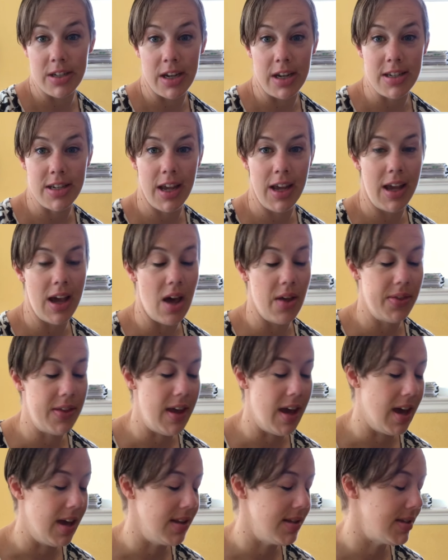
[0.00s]
I take out
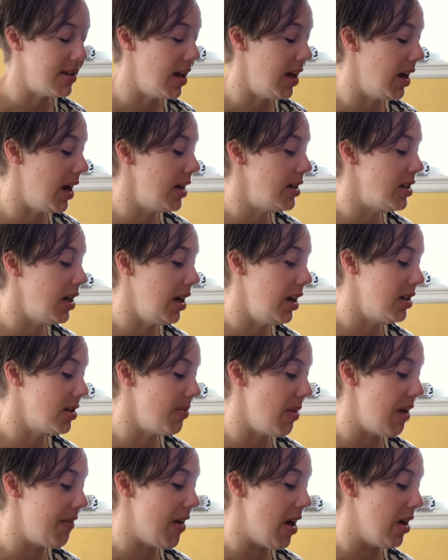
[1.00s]
the ends and I change
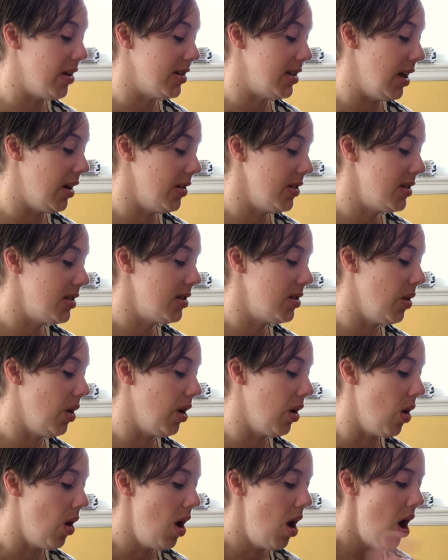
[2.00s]
my vowel sounds. So
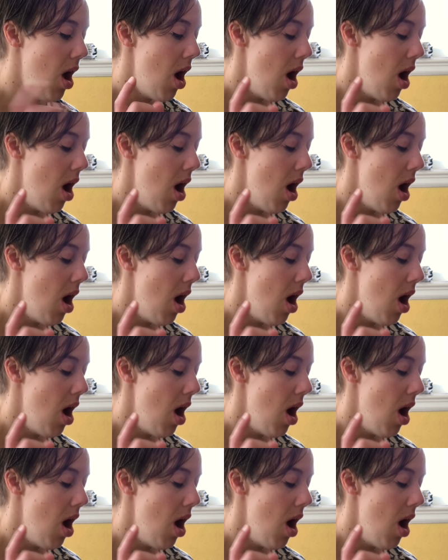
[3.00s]
I'll go,